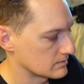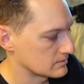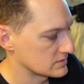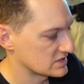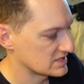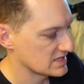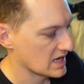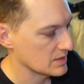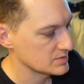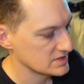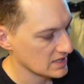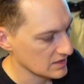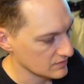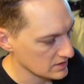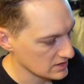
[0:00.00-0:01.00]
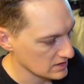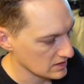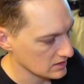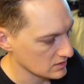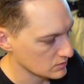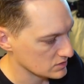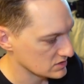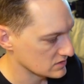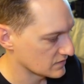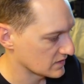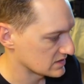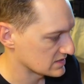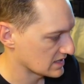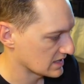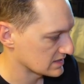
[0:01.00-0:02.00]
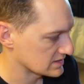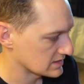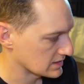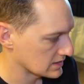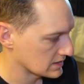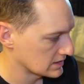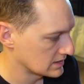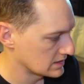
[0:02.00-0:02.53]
stops everything, which is fantastic.